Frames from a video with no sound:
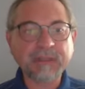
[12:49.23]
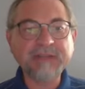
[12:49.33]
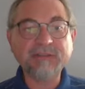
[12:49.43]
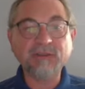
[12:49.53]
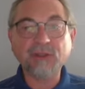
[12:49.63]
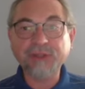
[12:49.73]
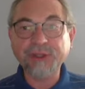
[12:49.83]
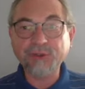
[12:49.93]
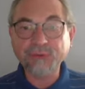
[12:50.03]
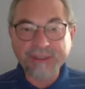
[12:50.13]
it's not a
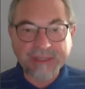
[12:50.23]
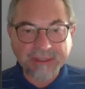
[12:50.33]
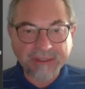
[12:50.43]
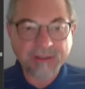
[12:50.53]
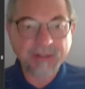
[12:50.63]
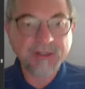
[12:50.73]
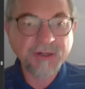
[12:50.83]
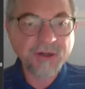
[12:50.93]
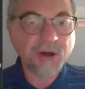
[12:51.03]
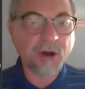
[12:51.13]
unique
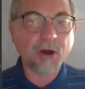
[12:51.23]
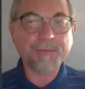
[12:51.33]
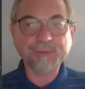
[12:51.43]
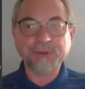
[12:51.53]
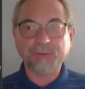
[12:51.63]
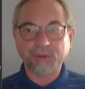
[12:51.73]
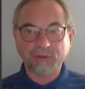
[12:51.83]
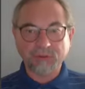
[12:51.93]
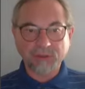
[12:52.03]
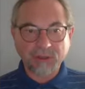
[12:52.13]

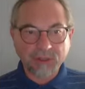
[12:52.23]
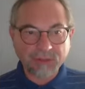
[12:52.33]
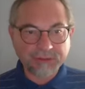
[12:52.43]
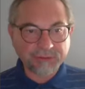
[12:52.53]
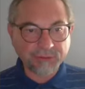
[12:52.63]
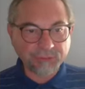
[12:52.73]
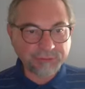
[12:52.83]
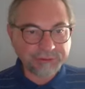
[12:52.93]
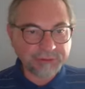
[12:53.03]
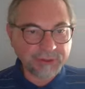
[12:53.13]
optimal uh,
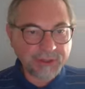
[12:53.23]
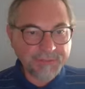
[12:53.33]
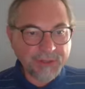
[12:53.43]
solution.